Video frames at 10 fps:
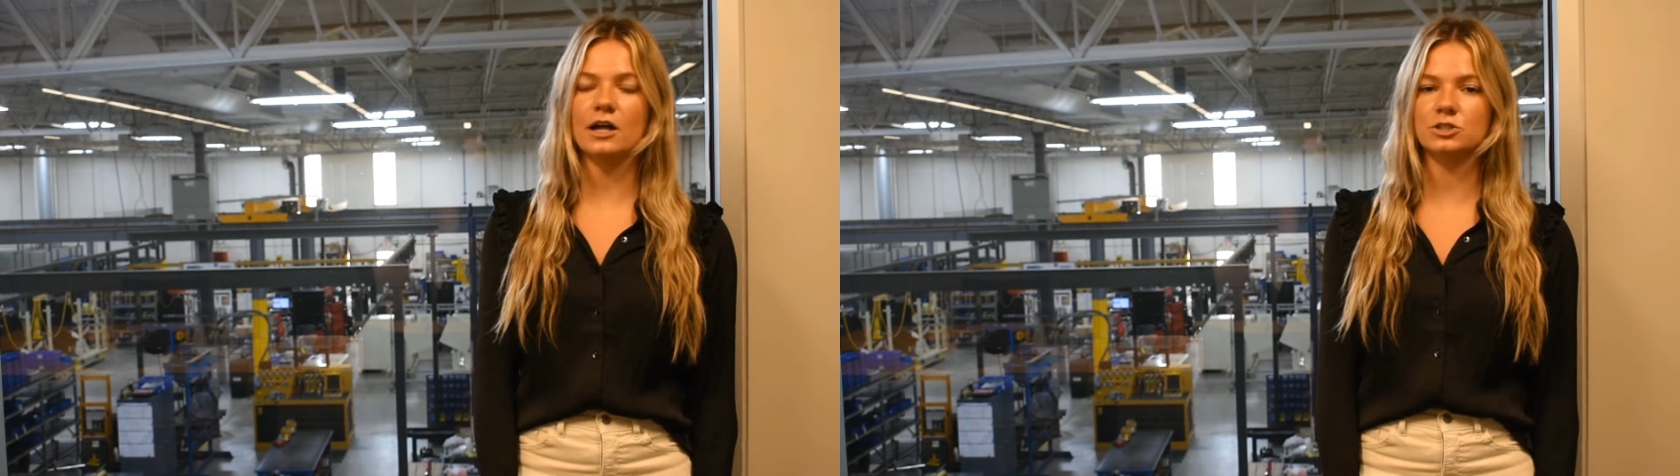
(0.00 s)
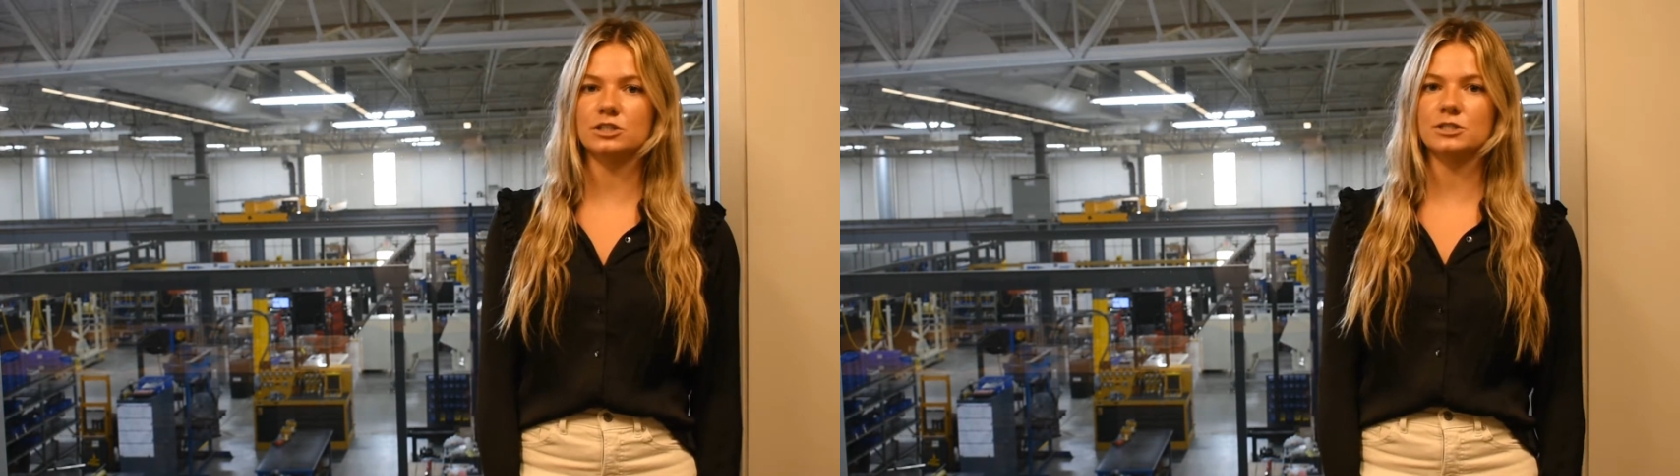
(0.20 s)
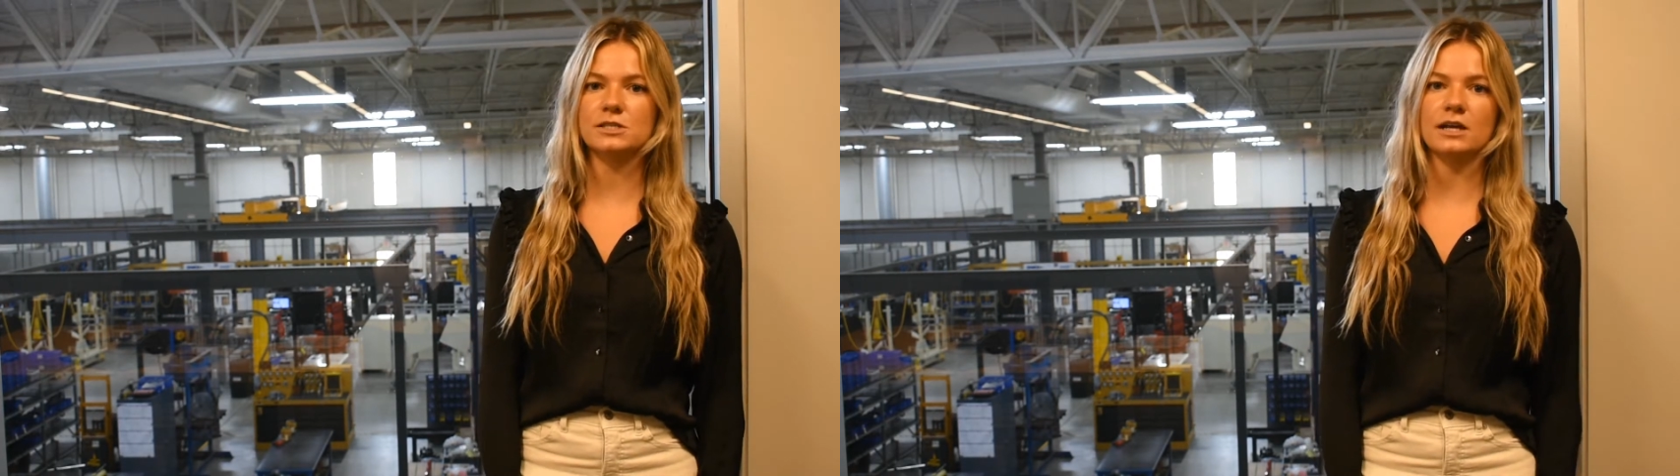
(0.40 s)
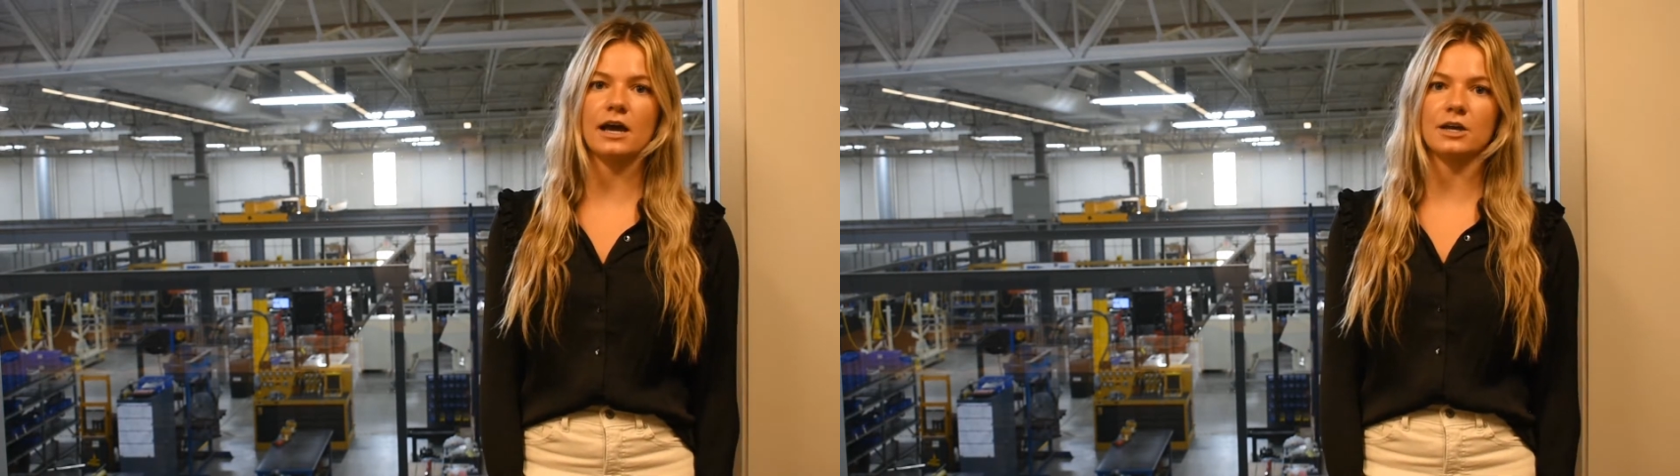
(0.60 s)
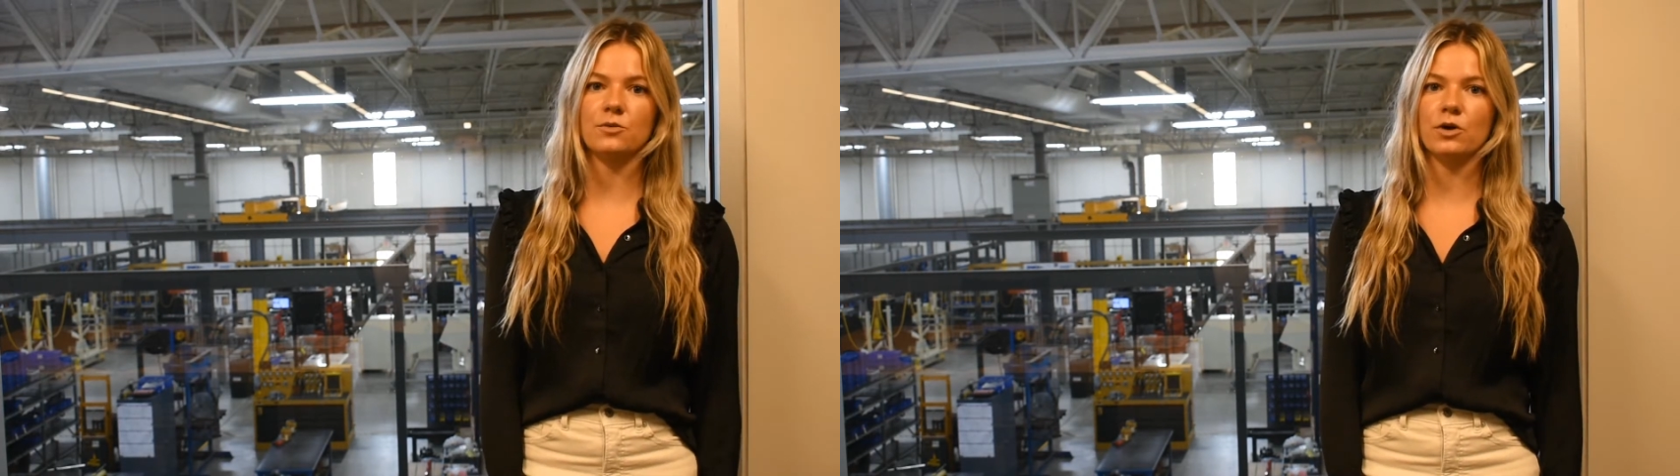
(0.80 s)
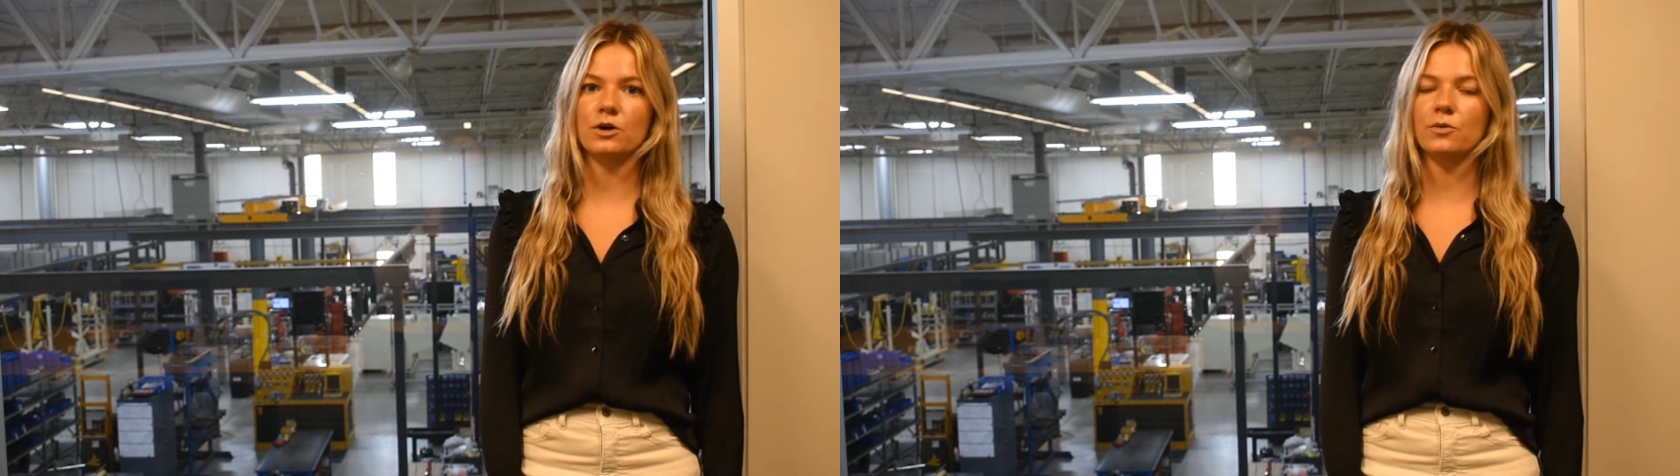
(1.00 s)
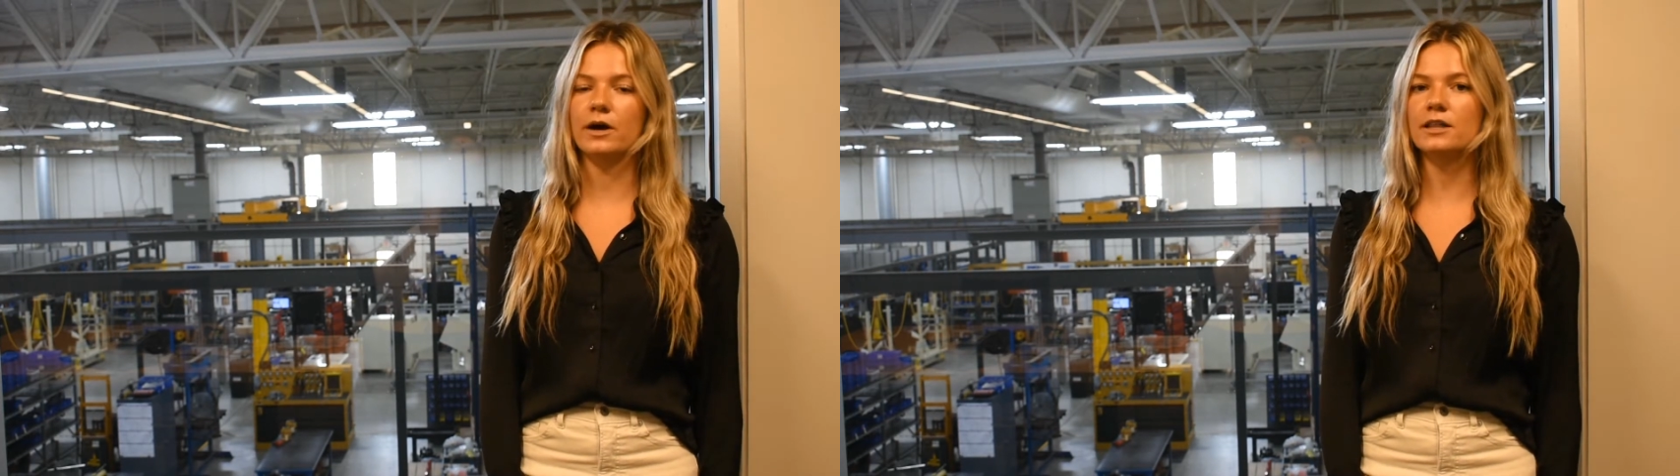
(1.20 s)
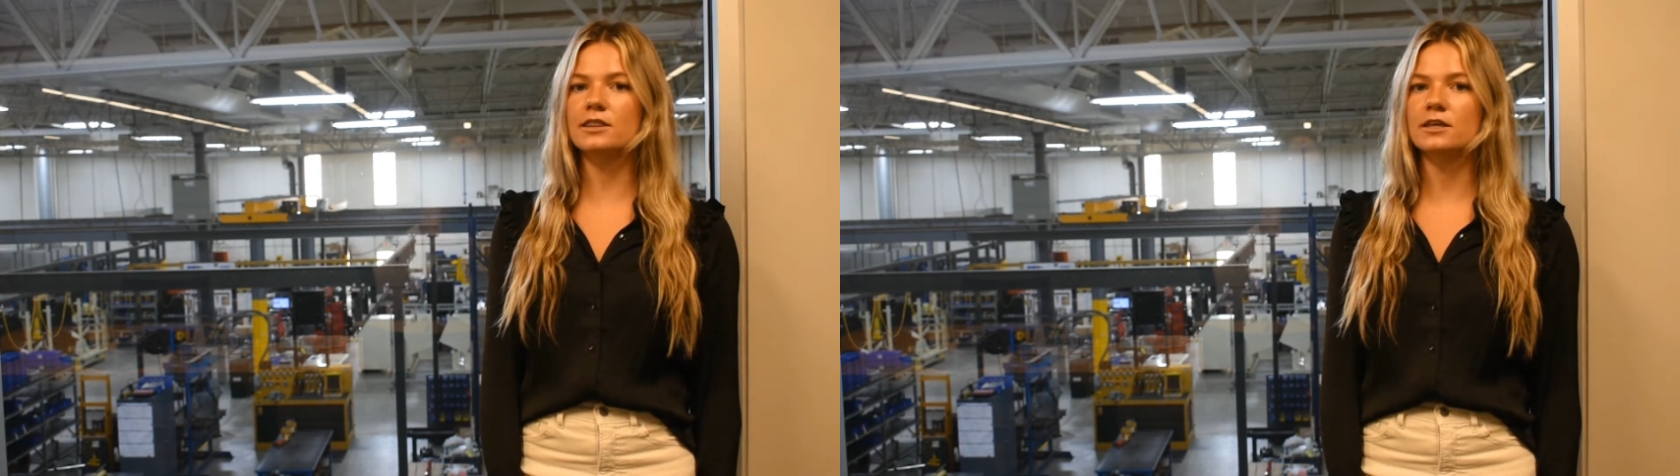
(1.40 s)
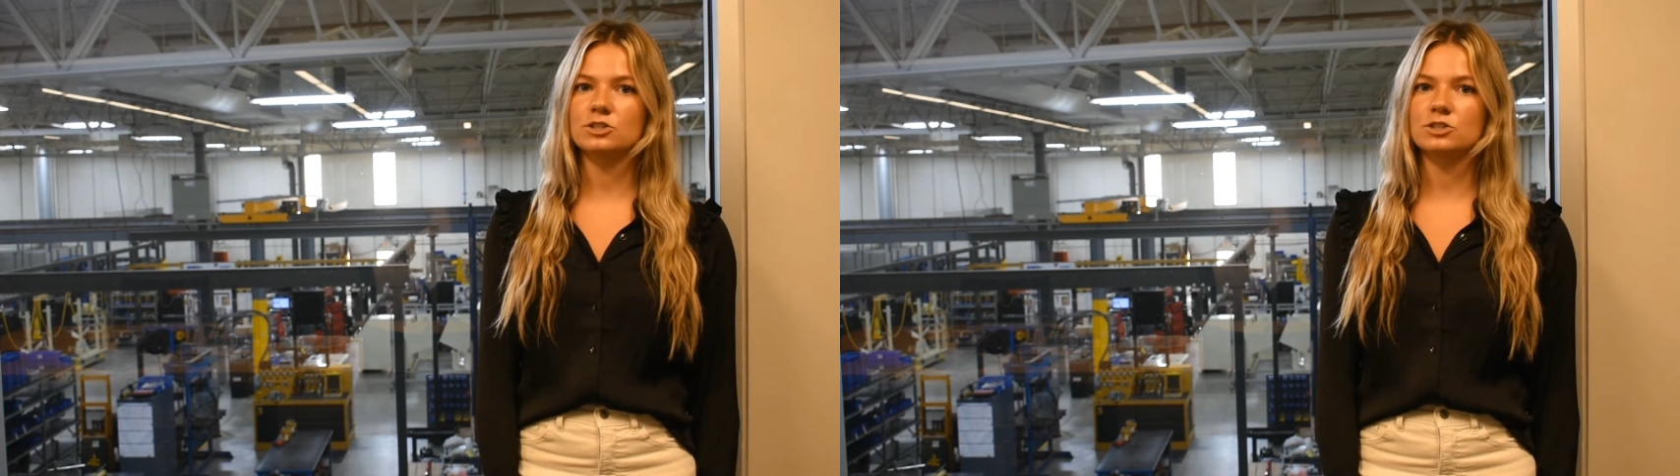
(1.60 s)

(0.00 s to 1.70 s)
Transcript: engineers that I can work with